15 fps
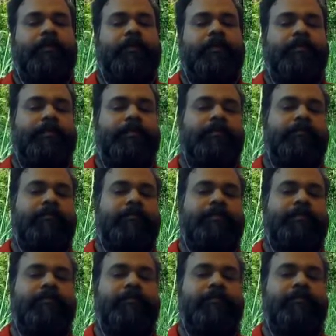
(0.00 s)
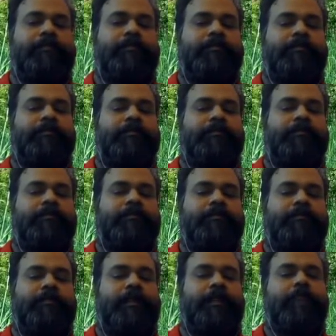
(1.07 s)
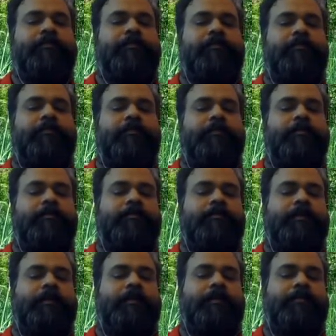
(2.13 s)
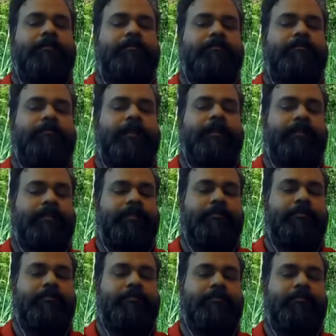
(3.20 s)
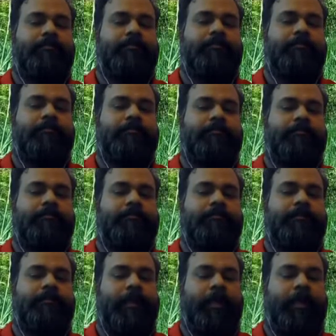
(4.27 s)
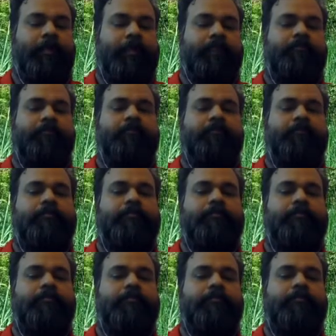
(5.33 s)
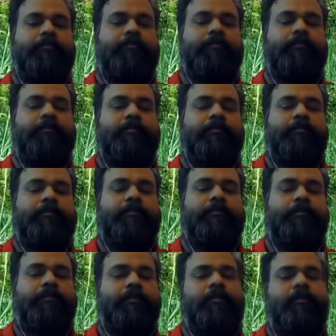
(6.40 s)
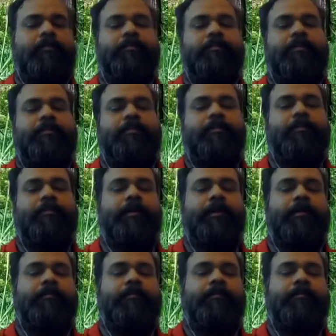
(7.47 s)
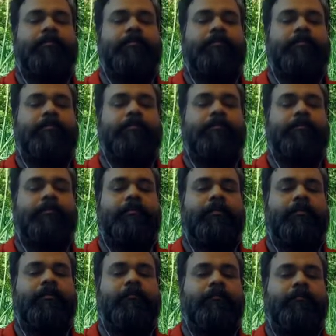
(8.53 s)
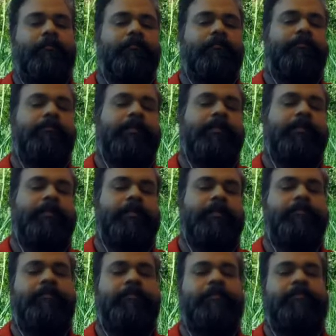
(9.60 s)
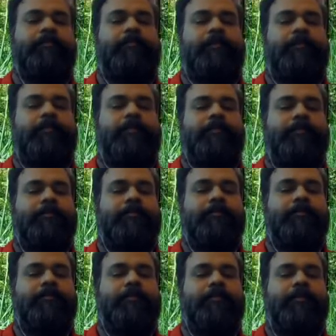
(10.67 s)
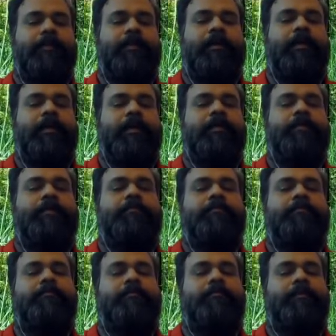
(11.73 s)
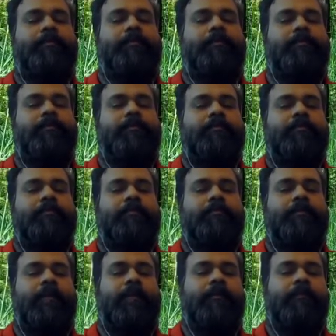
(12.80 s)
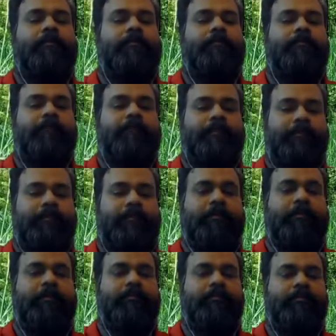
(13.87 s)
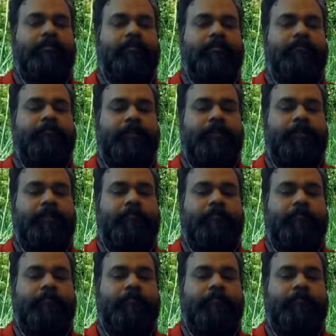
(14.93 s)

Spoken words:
these six Rashis, the Capricorn, Aquarius, Pisces, Aries, Taurus, and Gemini, we know that these six Rashis, Aries is the sign of exaltation of Sun.